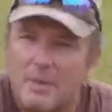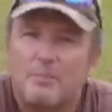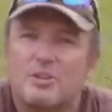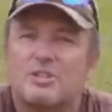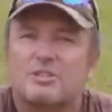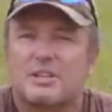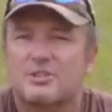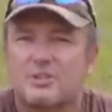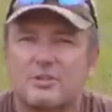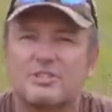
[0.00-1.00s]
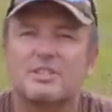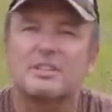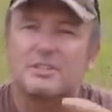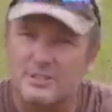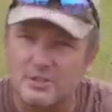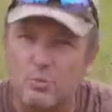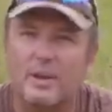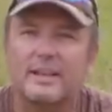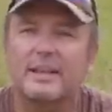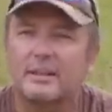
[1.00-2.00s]
Maybe you're just a concerned citizen, you
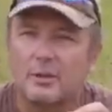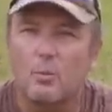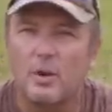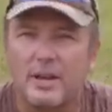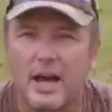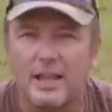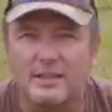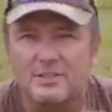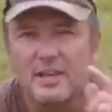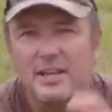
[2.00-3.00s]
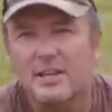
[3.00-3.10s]
want to get a little more knowledge.